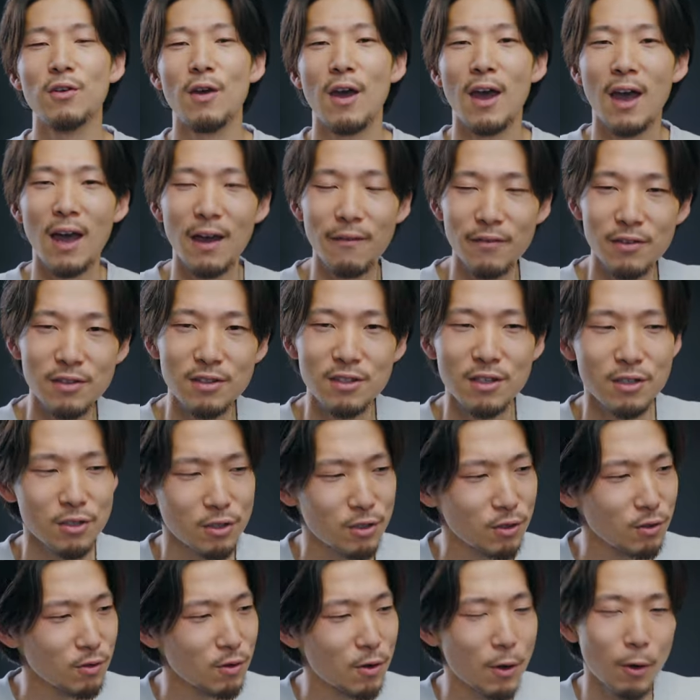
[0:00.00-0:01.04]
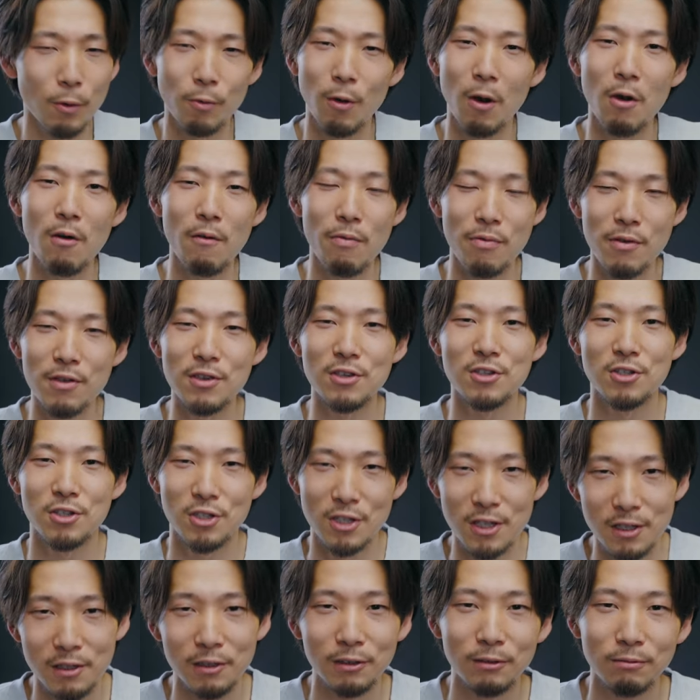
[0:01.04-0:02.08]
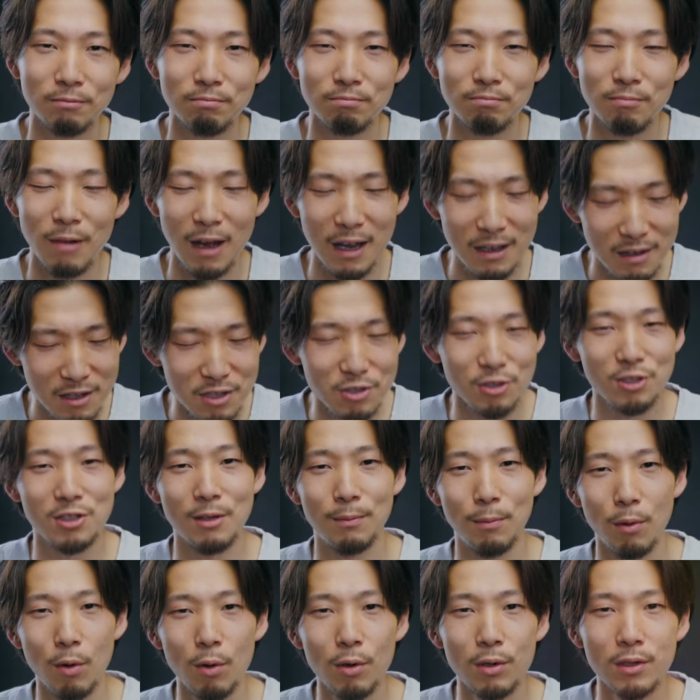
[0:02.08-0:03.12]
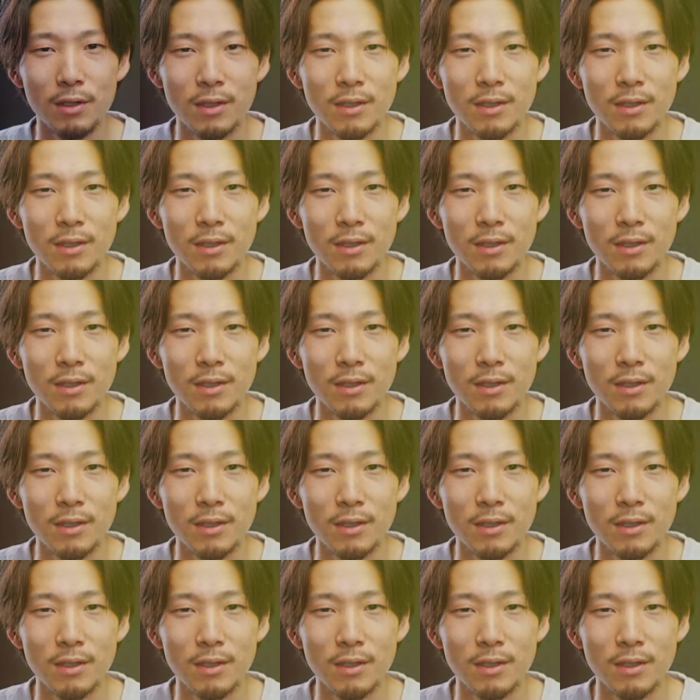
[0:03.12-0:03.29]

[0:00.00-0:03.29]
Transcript: you haven't to grow this channel. I need your support.